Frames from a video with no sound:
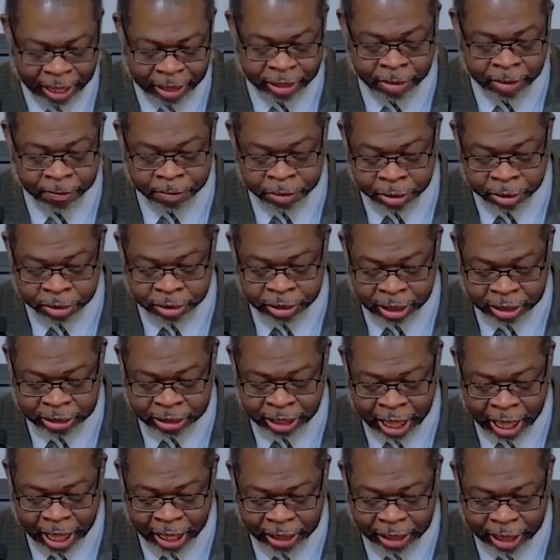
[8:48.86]
the book does
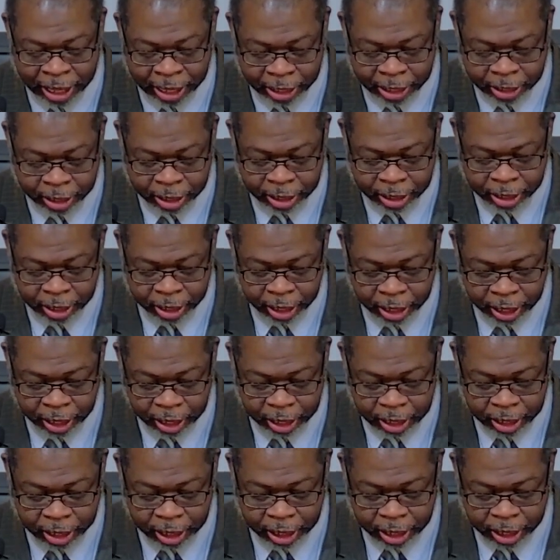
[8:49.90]
highlight
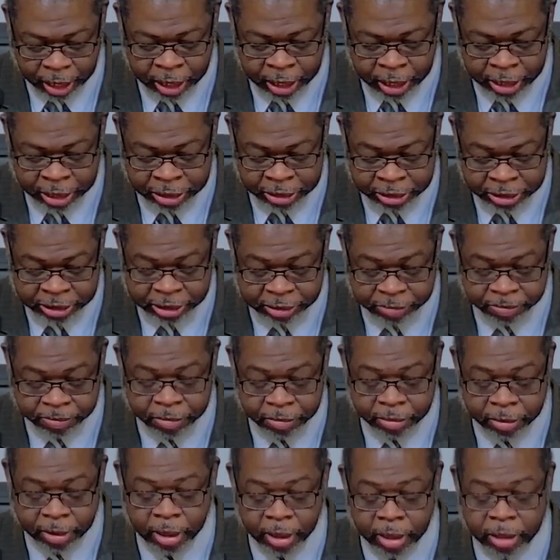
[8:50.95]
is
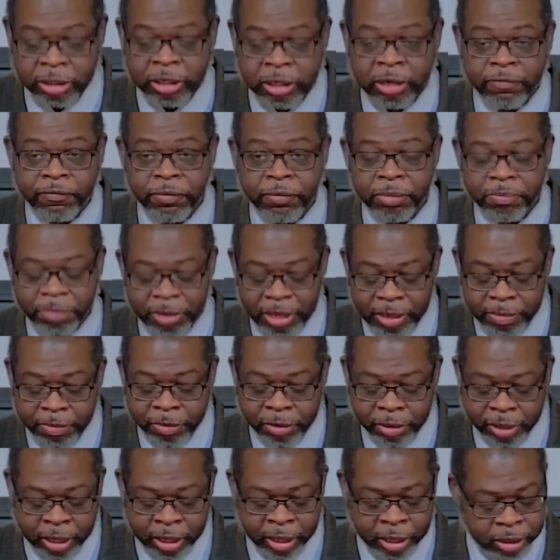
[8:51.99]
different
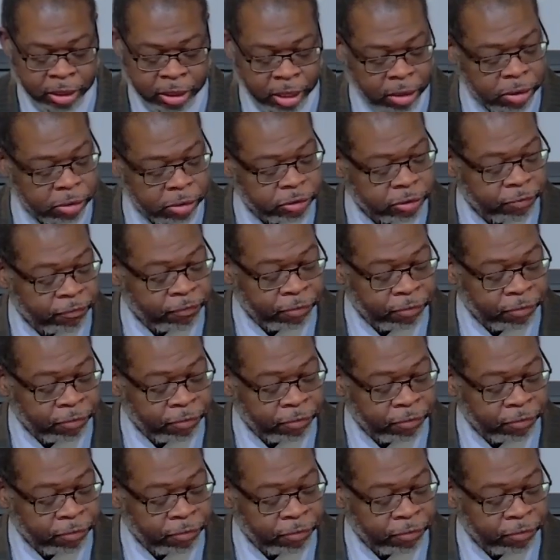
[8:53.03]
people in culture.